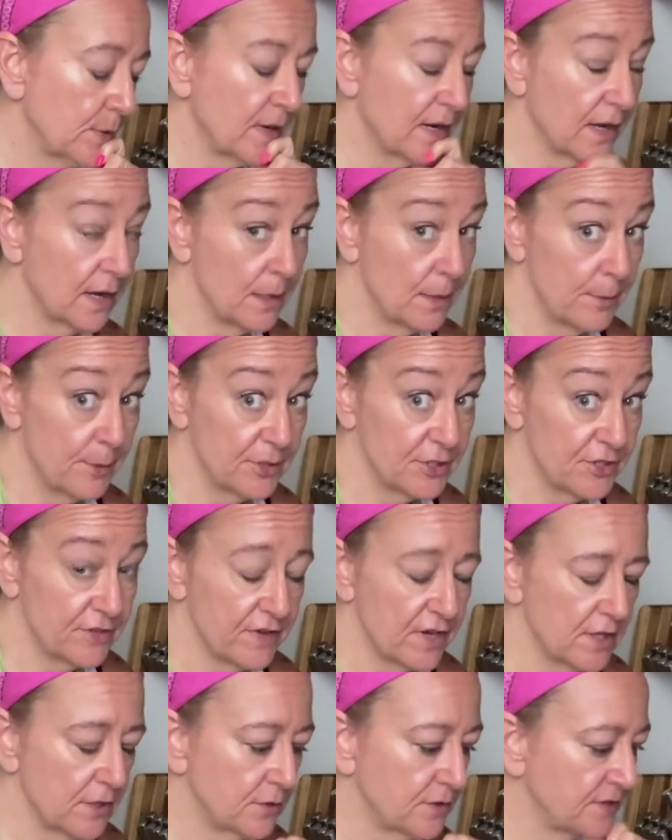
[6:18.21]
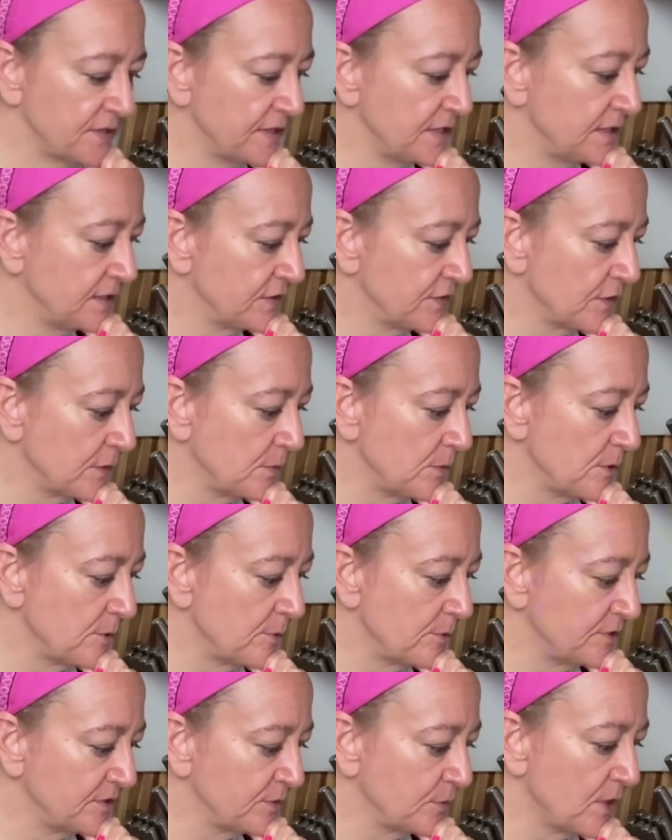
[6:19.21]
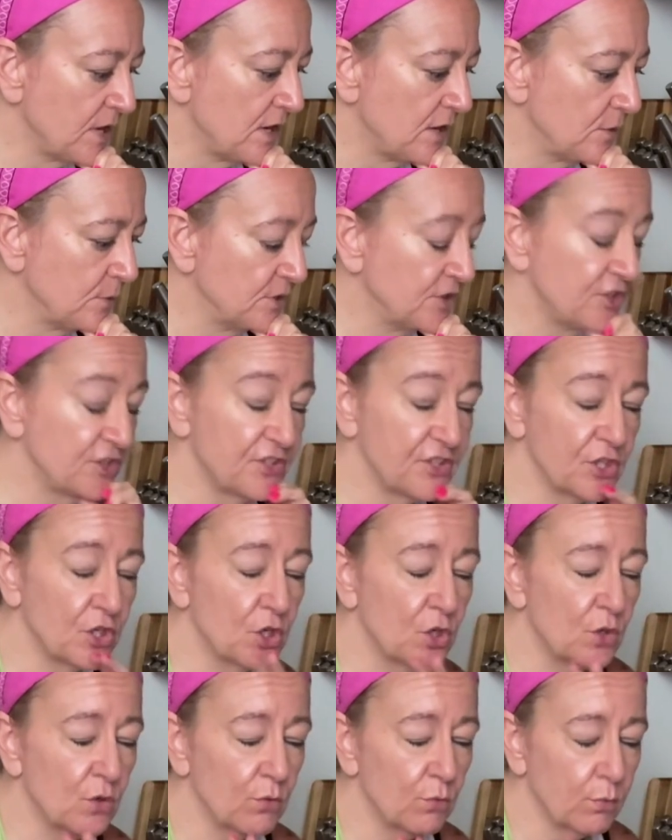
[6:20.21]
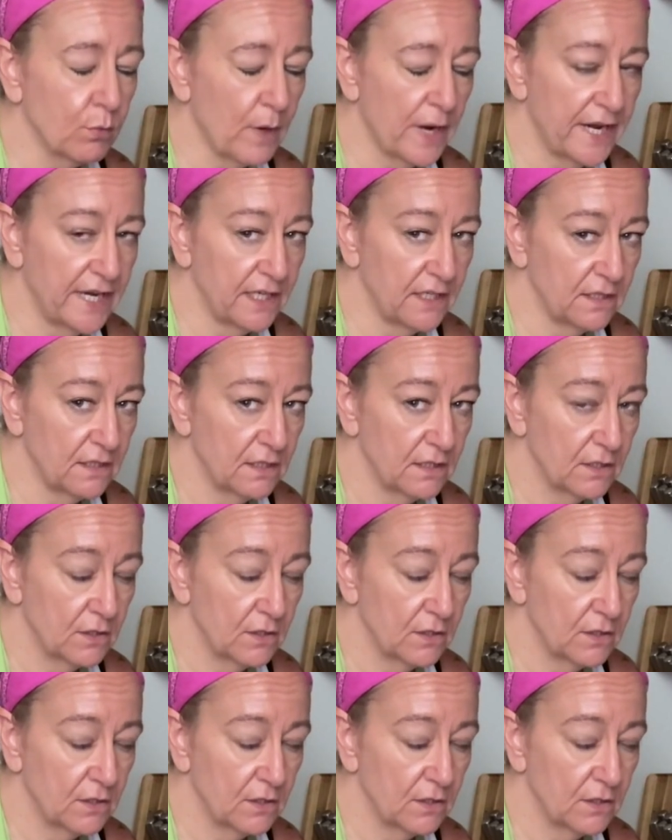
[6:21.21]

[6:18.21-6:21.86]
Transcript: I got a bunch of other seeds from them as well, which is a great